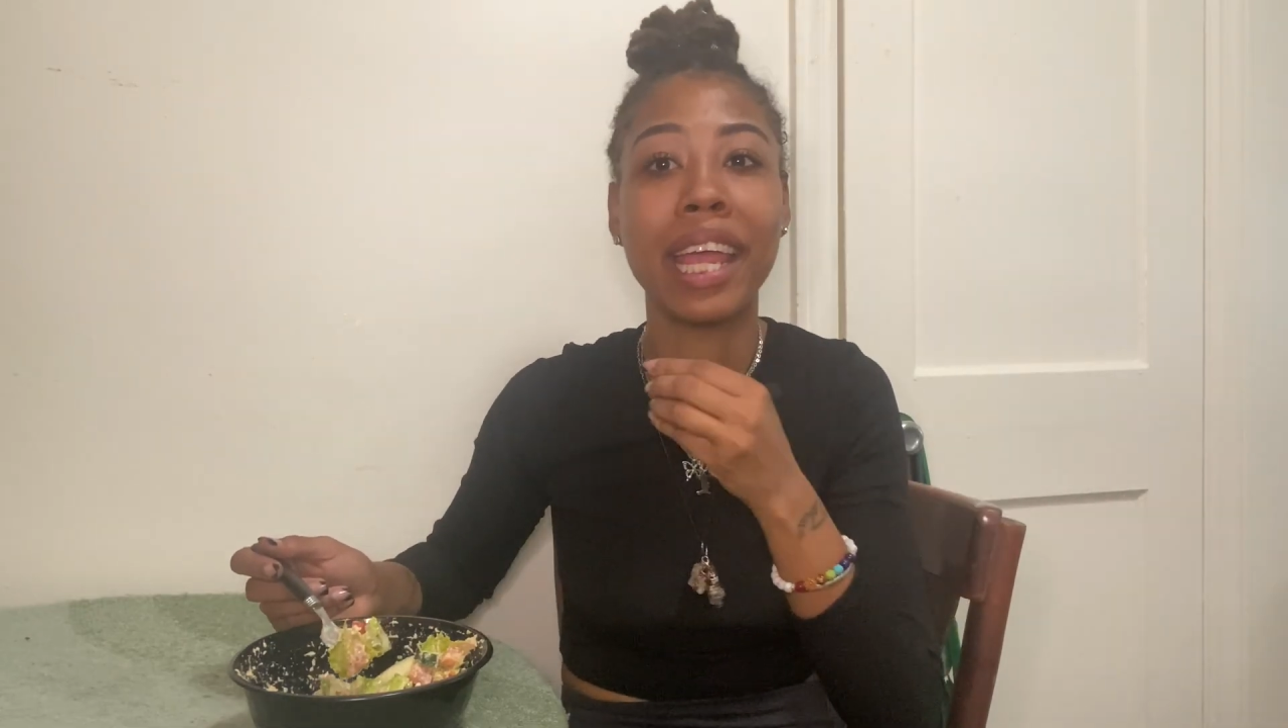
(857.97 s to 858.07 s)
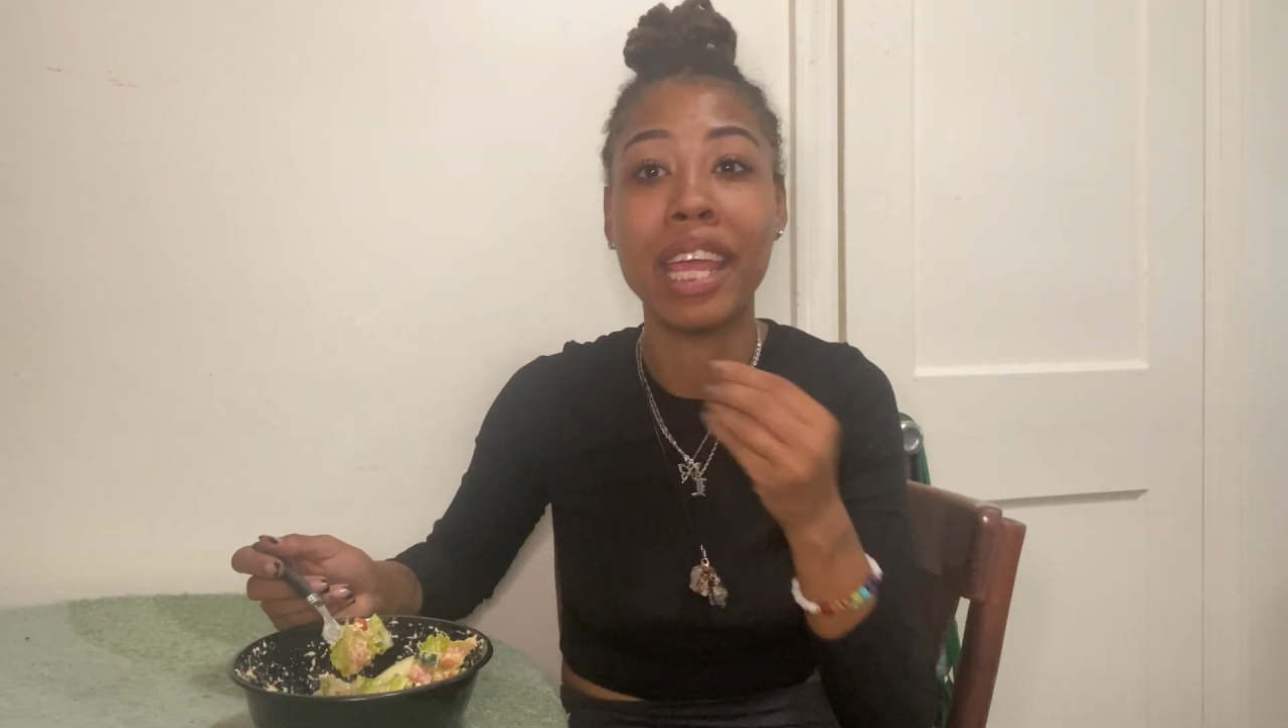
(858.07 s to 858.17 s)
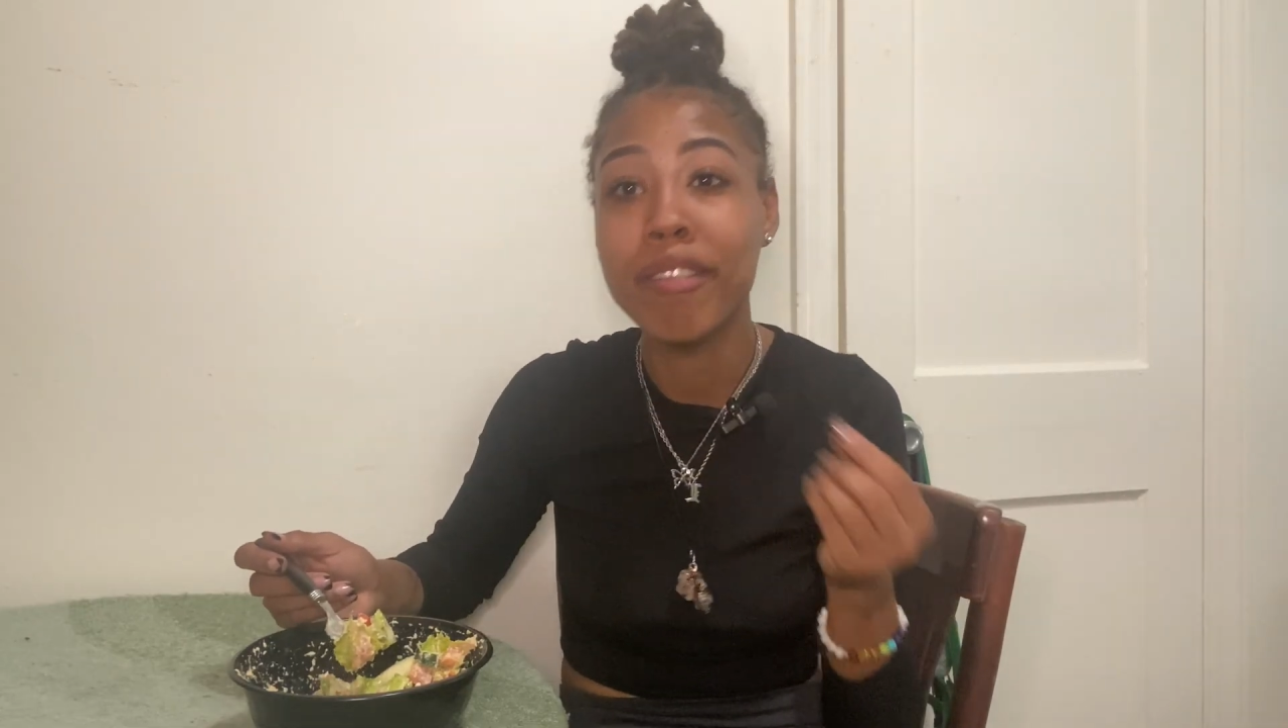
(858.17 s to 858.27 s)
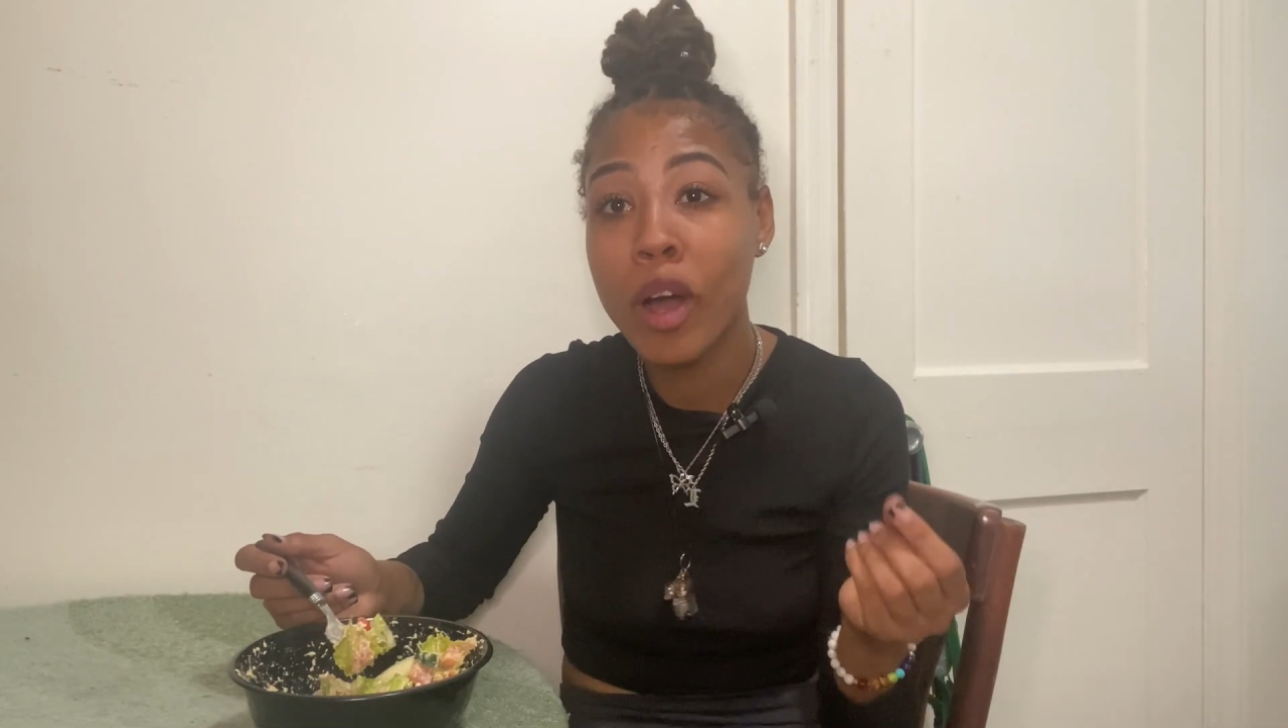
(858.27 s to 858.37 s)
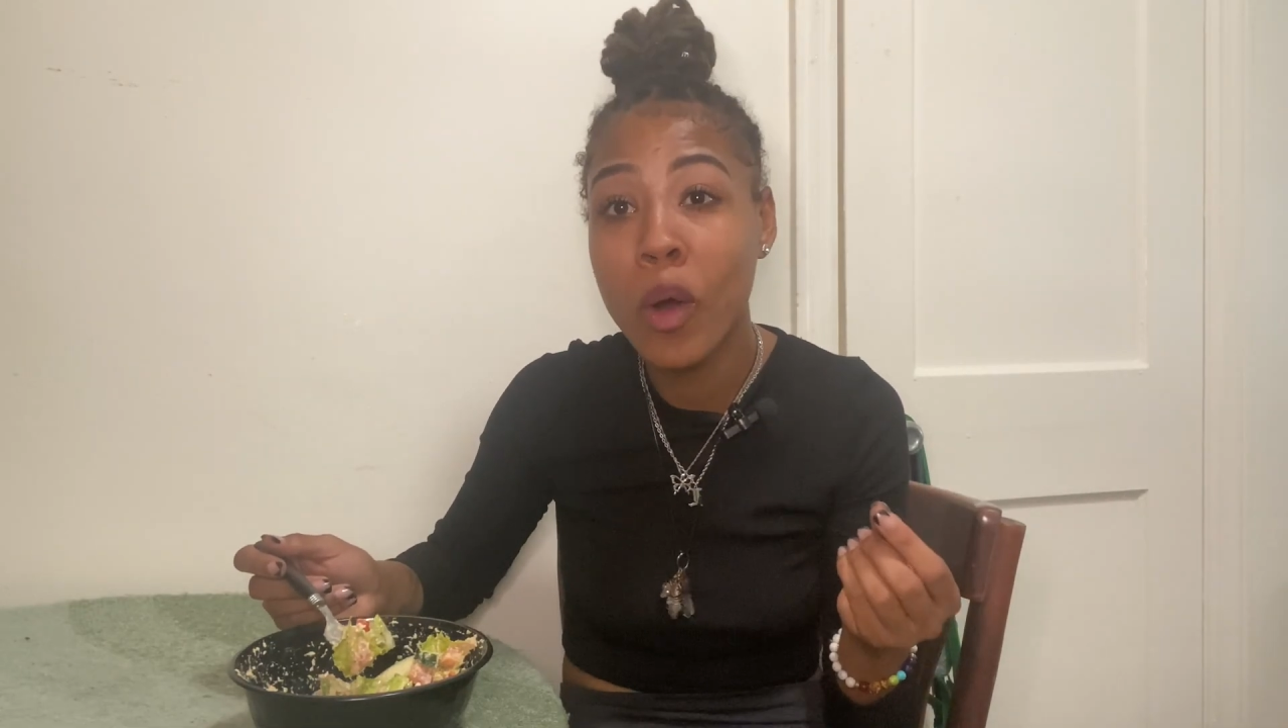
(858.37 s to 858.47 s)

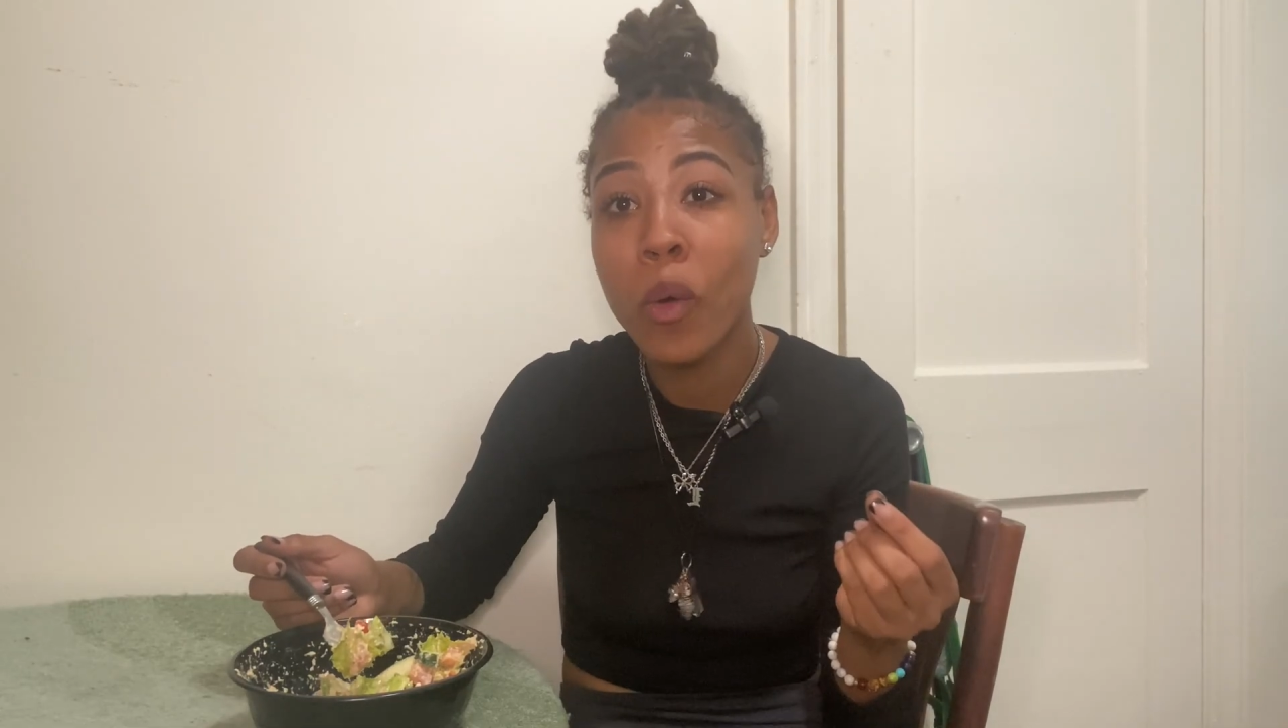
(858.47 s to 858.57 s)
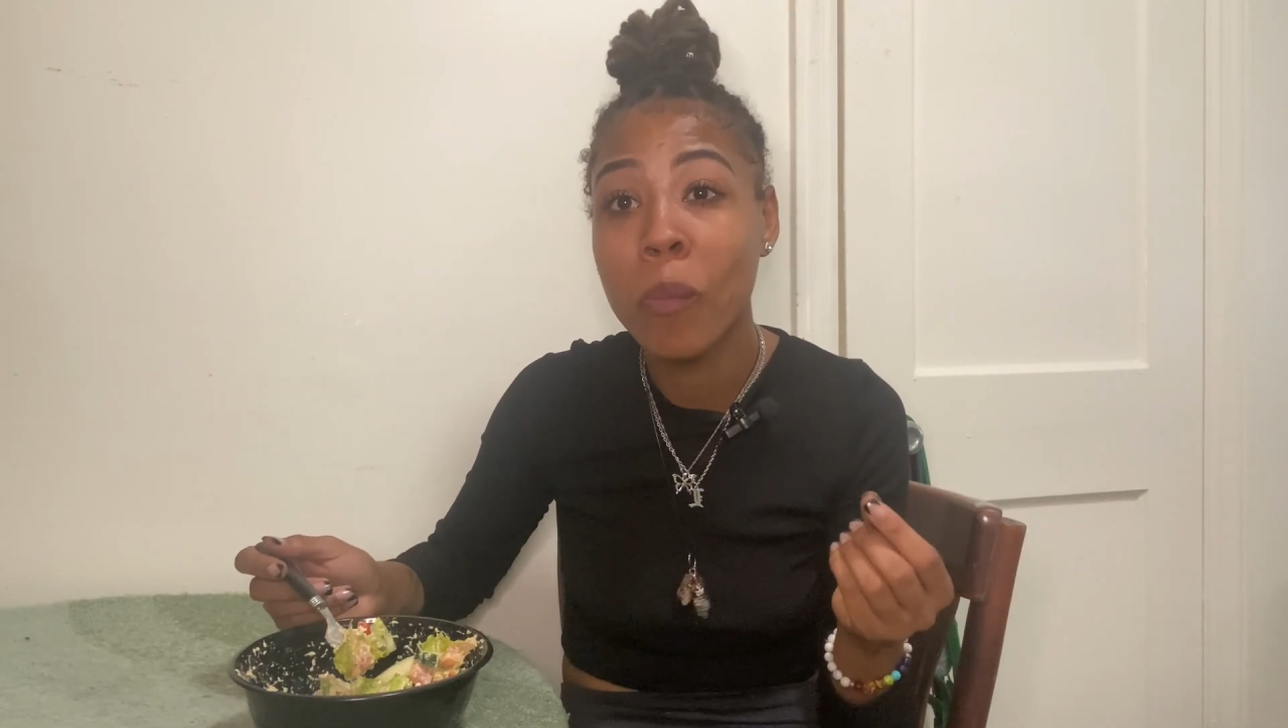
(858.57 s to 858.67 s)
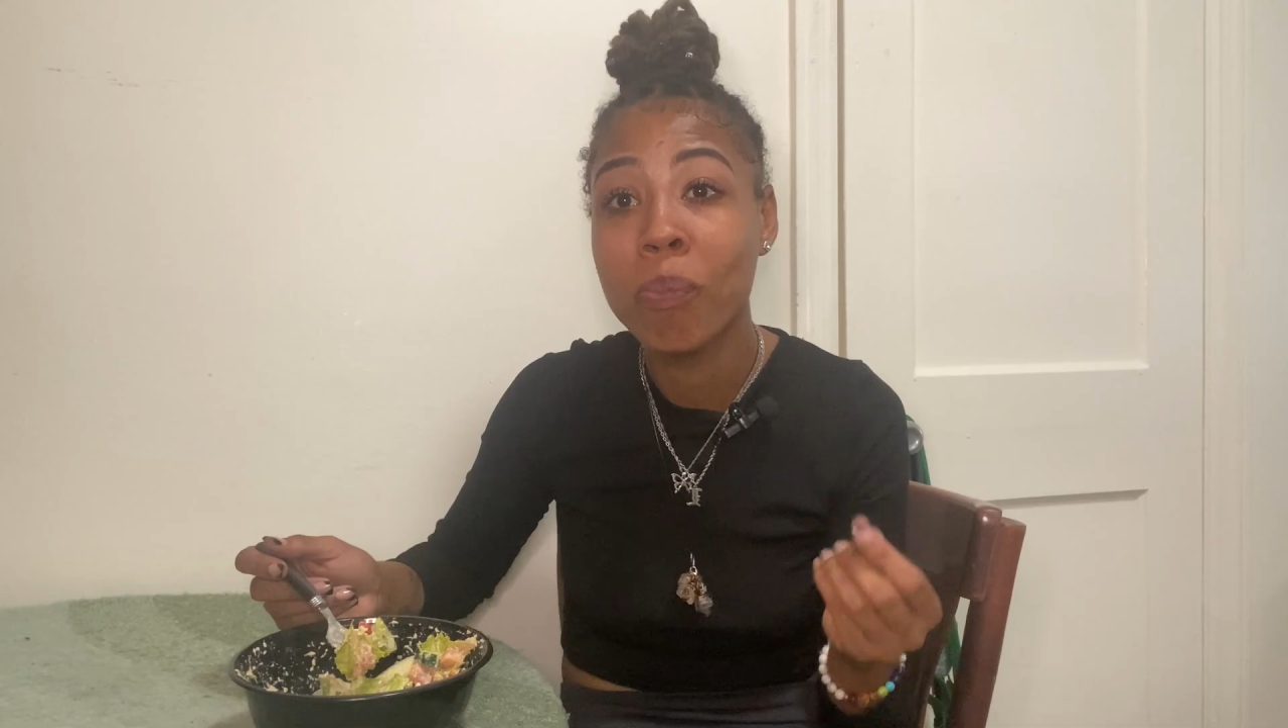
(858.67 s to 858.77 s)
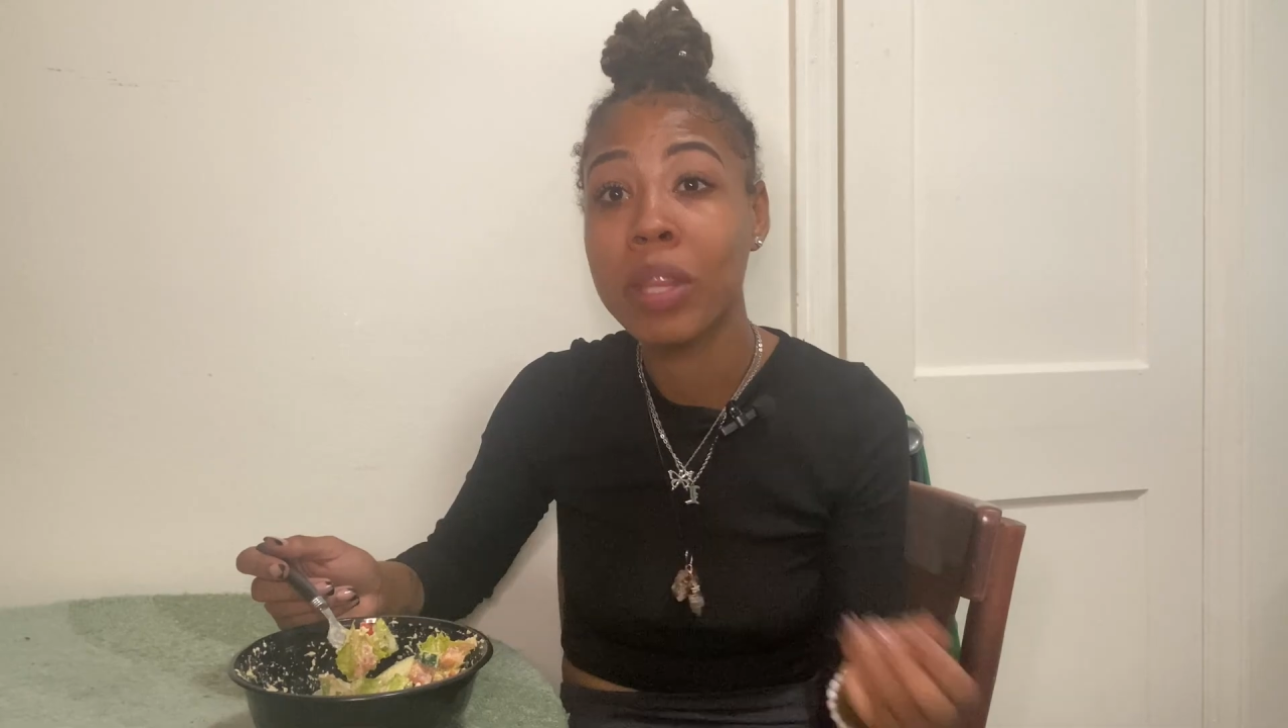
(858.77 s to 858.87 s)
Evo,